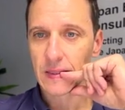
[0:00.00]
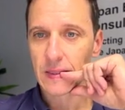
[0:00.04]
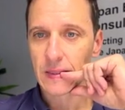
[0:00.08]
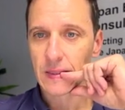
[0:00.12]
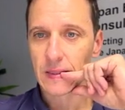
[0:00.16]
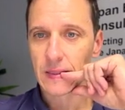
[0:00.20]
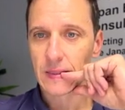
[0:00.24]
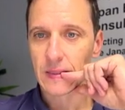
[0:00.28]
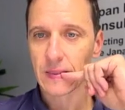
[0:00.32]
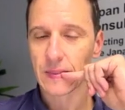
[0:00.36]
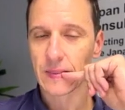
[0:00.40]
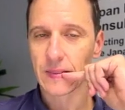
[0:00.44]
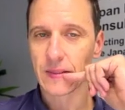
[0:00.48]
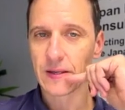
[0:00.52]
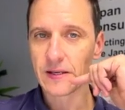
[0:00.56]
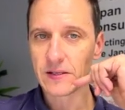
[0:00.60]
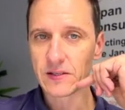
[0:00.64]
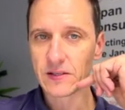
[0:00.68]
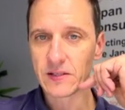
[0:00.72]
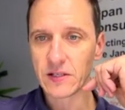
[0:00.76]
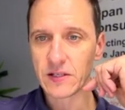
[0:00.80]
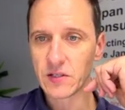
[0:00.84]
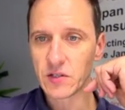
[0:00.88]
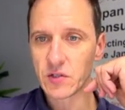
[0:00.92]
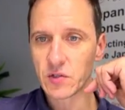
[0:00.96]
this
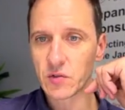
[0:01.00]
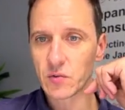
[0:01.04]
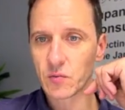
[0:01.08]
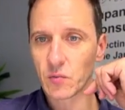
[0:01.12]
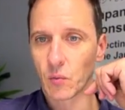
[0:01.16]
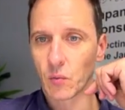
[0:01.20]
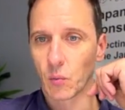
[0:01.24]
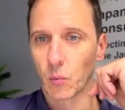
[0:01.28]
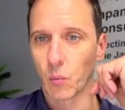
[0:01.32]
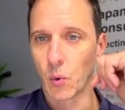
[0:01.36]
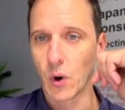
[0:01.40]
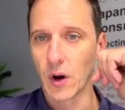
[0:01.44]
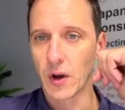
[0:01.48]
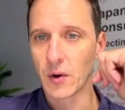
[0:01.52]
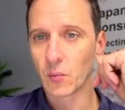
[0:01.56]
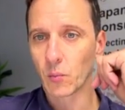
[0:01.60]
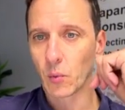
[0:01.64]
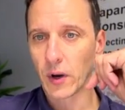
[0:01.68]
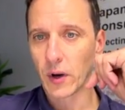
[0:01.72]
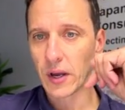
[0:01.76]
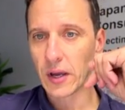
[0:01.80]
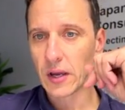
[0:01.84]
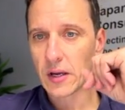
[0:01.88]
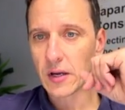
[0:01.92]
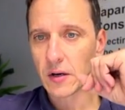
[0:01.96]
is one
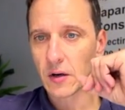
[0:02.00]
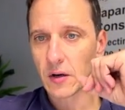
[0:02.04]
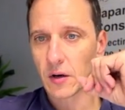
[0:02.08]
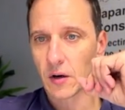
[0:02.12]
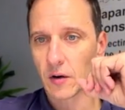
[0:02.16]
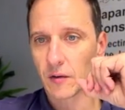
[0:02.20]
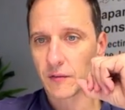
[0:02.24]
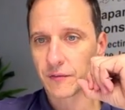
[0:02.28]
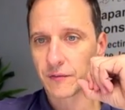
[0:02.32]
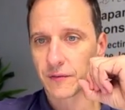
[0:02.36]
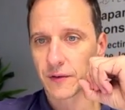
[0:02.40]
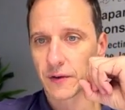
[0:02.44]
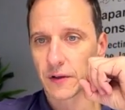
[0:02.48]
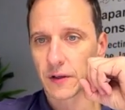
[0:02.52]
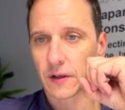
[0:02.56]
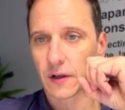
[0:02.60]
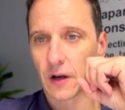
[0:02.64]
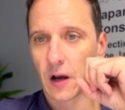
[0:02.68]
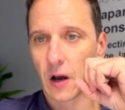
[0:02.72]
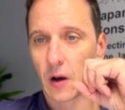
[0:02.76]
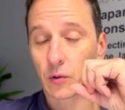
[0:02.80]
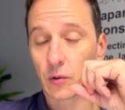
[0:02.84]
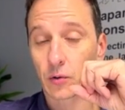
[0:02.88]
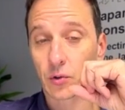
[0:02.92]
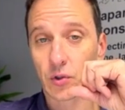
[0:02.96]
way of
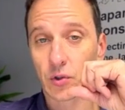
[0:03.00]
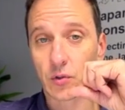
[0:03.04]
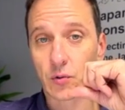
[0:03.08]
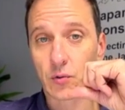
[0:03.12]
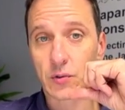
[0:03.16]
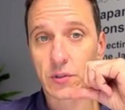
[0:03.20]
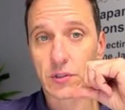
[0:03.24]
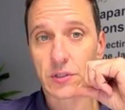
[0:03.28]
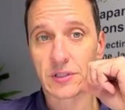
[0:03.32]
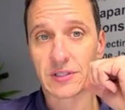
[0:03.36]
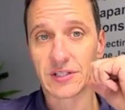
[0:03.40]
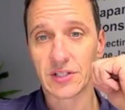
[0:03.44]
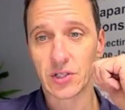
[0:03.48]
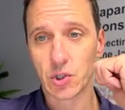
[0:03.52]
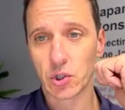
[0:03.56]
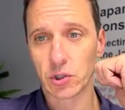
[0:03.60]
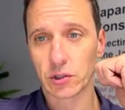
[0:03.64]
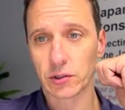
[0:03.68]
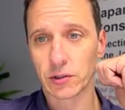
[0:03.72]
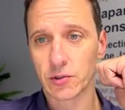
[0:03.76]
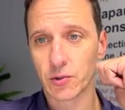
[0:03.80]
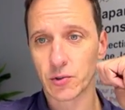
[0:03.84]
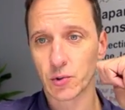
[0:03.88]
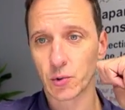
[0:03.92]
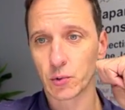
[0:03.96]
how to use digital
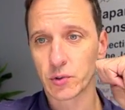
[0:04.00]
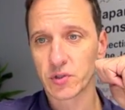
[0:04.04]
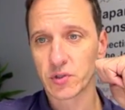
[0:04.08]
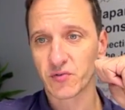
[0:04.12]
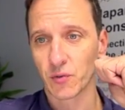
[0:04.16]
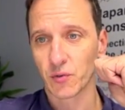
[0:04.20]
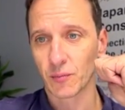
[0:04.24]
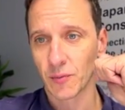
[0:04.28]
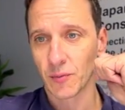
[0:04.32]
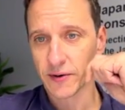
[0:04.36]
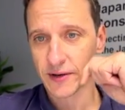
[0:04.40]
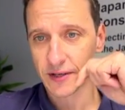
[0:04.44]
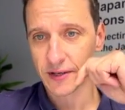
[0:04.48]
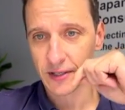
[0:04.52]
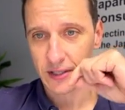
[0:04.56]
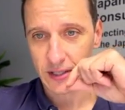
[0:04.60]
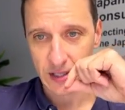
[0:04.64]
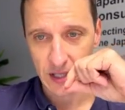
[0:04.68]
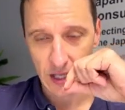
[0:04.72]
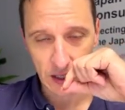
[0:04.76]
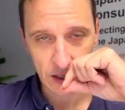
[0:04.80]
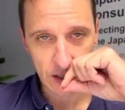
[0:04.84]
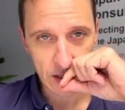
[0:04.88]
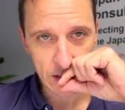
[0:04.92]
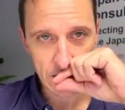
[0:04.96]
tools for market
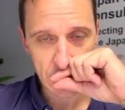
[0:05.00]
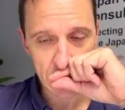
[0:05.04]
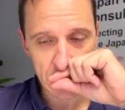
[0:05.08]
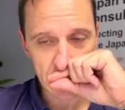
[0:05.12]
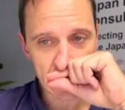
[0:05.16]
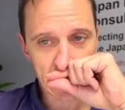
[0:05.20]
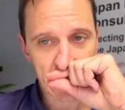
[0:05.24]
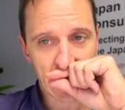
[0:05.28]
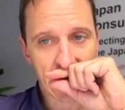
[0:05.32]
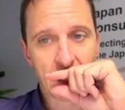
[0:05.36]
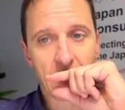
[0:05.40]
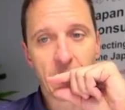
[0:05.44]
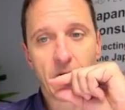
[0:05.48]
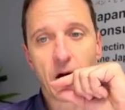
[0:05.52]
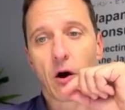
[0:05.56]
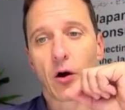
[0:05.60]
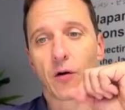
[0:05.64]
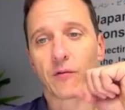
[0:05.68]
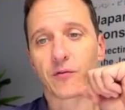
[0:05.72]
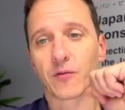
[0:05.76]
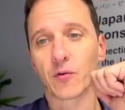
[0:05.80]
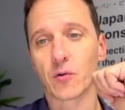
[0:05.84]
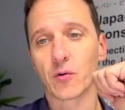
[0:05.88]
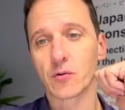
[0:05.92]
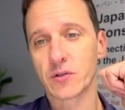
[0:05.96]
analysis.
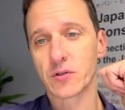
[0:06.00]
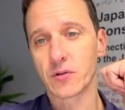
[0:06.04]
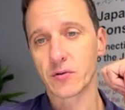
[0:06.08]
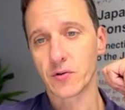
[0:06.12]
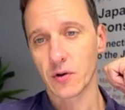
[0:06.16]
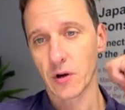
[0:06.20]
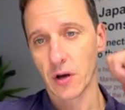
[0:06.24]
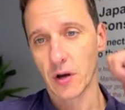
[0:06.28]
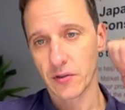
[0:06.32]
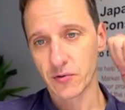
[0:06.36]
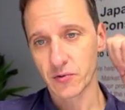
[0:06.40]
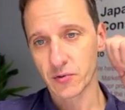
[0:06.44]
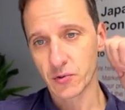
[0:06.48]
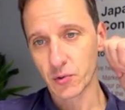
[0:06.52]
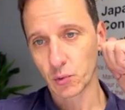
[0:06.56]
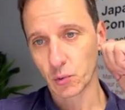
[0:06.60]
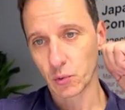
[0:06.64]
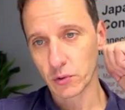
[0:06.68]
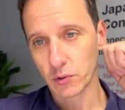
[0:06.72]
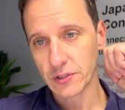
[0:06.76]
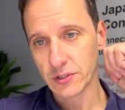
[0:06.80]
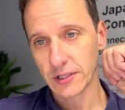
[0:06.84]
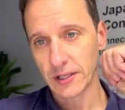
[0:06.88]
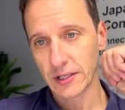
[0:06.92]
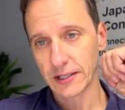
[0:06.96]
Of course, there are other
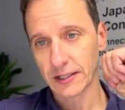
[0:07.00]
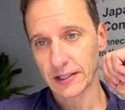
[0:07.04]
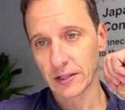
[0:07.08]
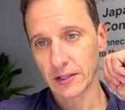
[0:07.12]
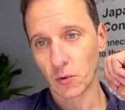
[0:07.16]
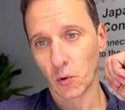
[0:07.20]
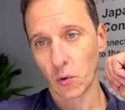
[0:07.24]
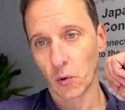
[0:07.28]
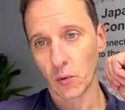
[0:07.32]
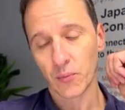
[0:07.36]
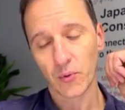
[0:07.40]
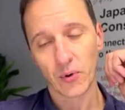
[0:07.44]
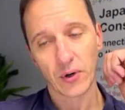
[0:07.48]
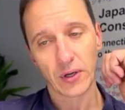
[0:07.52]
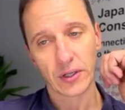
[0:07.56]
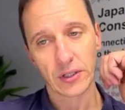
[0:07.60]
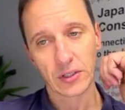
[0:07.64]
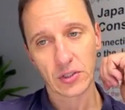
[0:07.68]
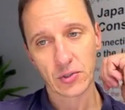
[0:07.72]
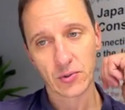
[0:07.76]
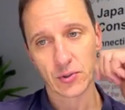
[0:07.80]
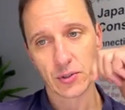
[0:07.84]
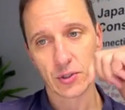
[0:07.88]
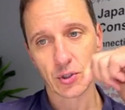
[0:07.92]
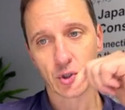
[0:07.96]
tools like incorporating
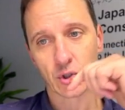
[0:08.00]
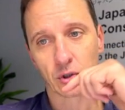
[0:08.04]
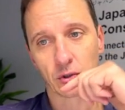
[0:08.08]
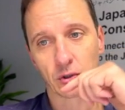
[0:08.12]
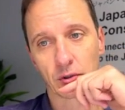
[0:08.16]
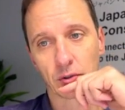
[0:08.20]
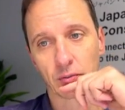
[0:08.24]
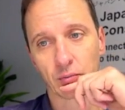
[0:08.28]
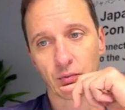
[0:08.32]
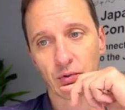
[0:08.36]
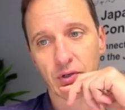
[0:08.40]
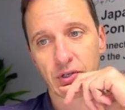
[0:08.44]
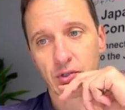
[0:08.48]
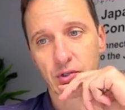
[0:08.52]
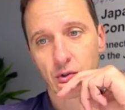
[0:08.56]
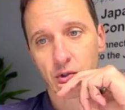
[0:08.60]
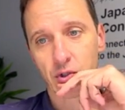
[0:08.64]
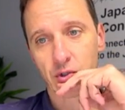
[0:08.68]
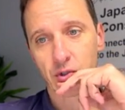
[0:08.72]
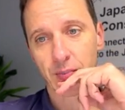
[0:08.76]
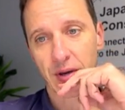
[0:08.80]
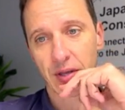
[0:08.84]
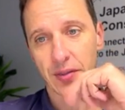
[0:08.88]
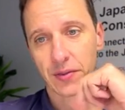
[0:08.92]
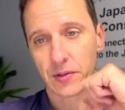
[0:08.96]
traditional research
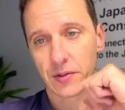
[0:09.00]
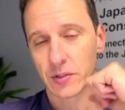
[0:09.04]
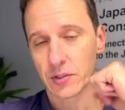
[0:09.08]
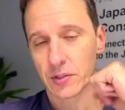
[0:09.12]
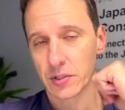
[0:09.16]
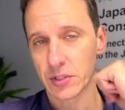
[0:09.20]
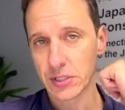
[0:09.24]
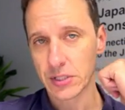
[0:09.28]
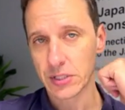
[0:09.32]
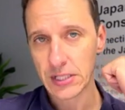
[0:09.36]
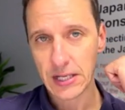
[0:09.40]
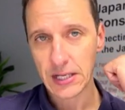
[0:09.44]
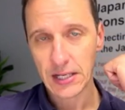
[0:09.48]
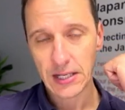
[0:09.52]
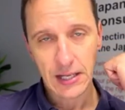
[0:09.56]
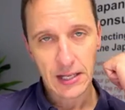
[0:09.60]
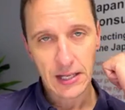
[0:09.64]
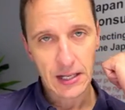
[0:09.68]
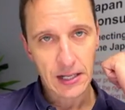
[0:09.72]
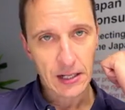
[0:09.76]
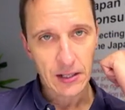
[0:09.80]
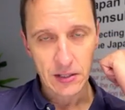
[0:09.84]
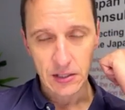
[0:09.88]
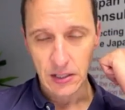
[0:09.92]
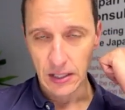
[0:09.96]
methods
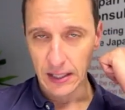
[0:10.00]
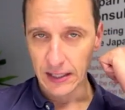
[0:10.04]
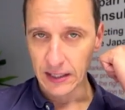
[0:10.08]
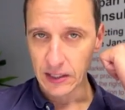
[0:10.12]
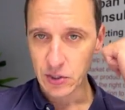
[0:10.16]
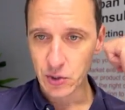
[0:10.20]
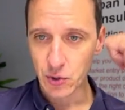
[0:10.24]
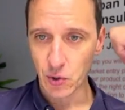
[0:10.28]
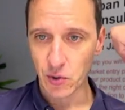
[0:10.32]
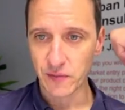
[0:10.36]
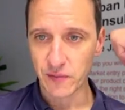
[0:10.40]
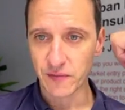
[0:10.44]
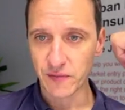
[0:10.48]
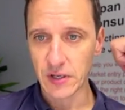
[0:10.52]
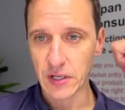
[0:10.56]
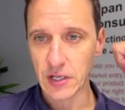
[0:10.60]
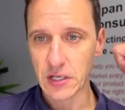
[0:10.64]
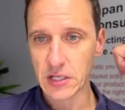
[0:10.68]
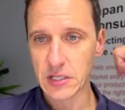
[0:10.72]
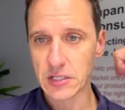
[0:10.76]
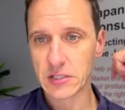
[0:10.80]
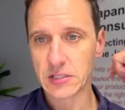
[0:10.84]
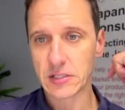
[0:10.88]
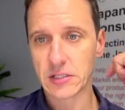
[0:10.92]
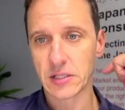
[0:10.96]
like
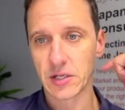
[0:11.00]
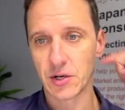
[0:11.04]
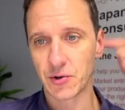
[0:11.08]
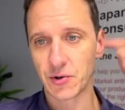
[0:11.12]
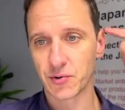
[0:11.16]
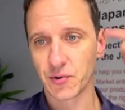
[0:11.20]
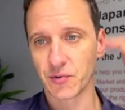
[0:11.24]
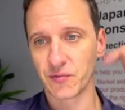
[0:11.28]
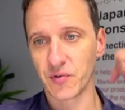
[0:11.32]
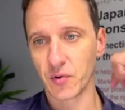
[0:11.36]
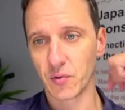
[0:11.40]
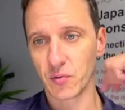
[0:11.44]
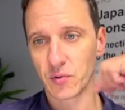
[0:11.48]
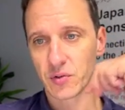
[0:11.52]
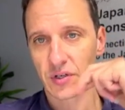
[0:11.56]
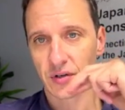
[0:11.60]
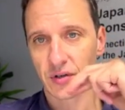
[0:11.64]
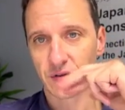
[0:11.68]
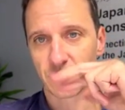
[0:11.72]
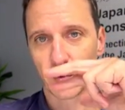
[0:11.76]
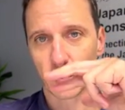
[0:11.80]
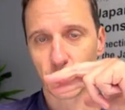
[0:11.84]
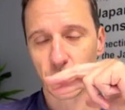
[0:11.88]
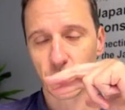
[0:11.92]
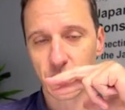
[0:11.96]
surveys, interviews, and
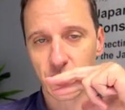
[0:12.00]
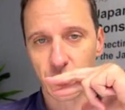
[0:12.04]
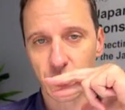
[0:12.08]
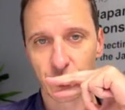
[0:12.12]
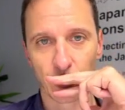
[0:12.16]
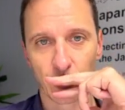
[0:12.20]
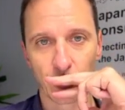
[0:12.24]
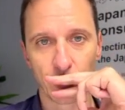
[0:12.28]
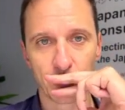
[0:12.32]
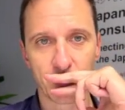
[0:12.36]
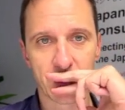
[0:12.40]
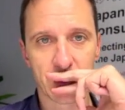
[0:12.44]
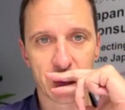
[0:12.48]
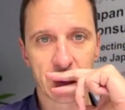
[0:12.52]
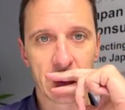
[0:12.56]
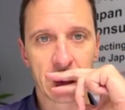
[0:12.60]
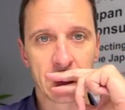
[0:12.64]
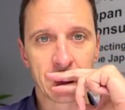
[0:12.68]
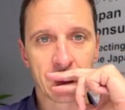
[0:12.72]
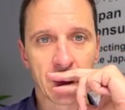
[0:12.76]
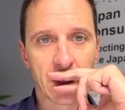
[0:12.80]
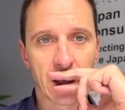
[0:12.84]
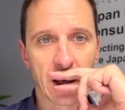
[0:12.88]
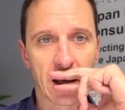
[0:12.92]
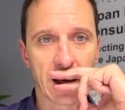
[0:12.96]
focus groups.
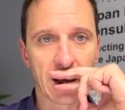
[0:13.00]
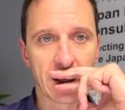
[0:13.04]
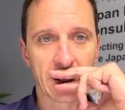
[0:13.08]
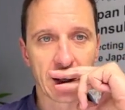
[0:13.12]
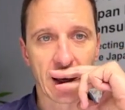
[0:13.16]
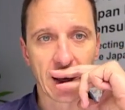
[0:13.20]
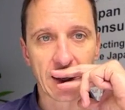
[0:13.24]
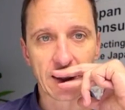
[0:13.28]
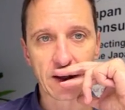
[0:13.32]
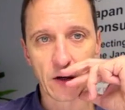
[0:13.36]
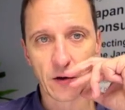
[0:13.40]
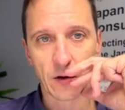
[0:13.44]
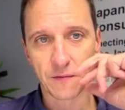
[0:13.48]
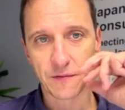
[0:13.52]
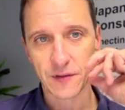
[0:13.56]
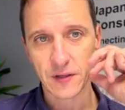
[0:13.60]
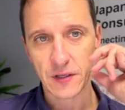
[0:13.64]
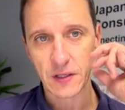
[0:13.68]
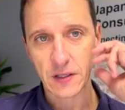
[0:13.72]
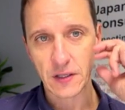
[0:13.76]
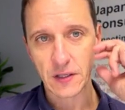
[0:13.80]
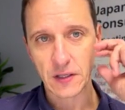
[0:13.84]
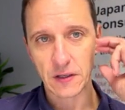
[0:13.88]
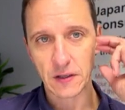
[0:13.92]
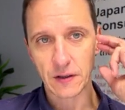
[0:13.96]
And any of
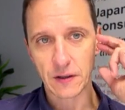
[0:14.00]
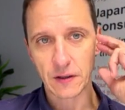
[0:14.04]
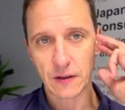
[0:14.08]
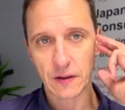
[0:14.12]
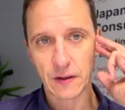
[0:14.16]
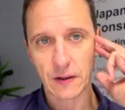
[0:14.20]
the